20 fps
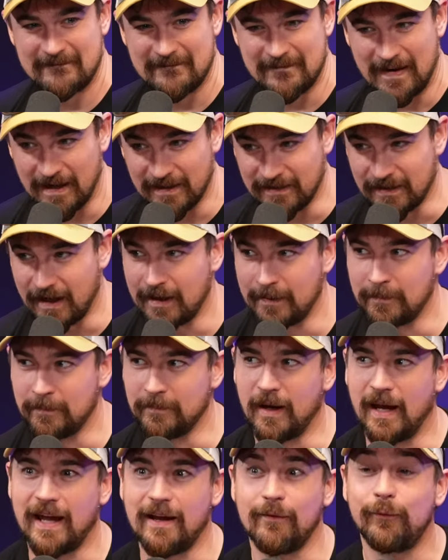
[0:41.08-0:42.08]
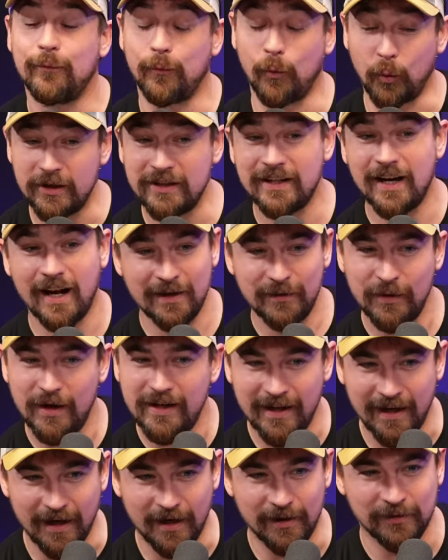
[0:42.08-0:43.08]
Um. I, I'm at 49 right
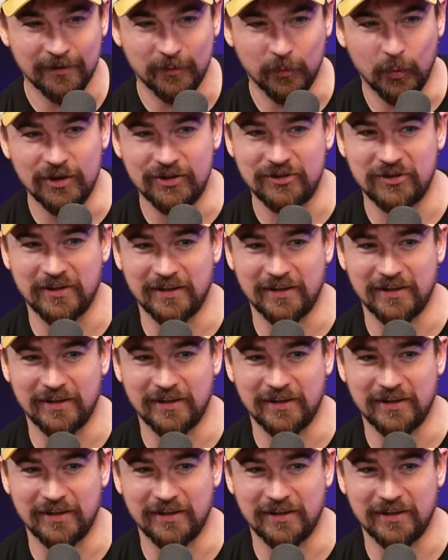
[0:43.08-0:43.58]
now, which